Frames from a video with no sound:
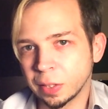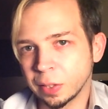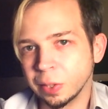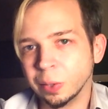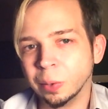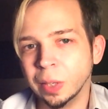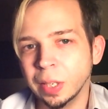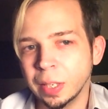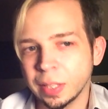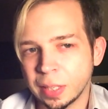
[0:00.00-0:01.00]
So
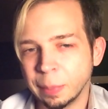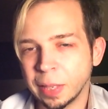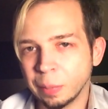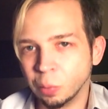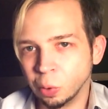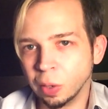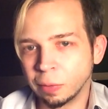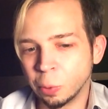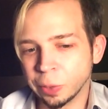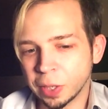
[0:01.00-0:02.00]
some of them will
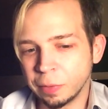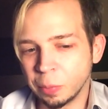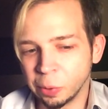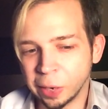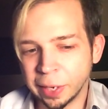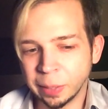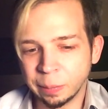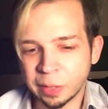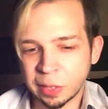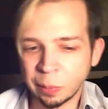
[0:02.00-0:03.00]
of course give you more
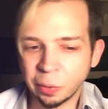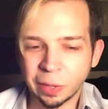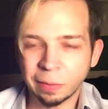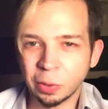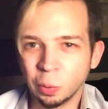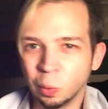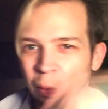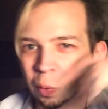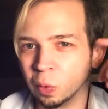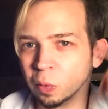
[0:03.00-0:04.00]
items, some will give
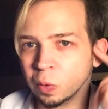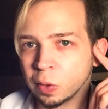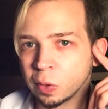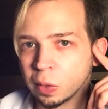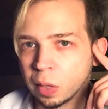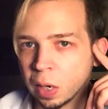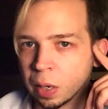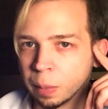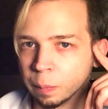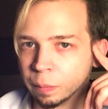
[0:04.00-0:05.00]
you
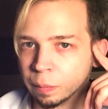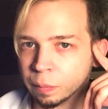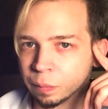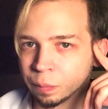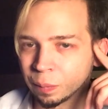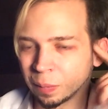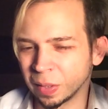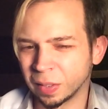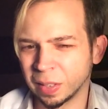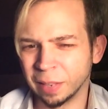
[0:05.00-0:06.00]
kind
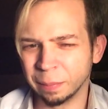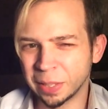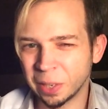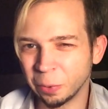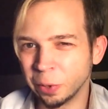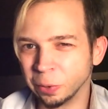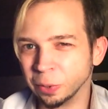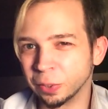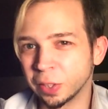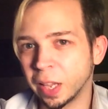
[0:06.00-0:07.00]
of
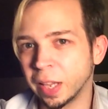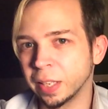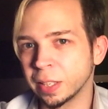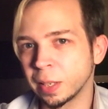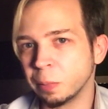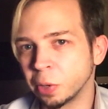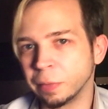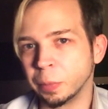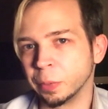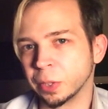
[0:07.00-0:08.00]
materials, and some will
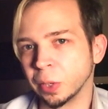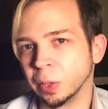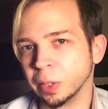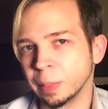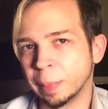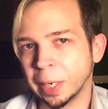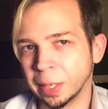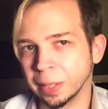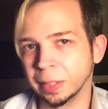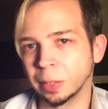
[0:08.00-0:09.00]
give you persona
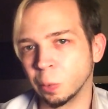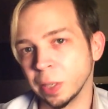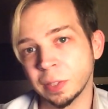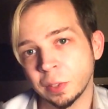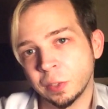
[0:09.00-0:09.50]
depending on the quest.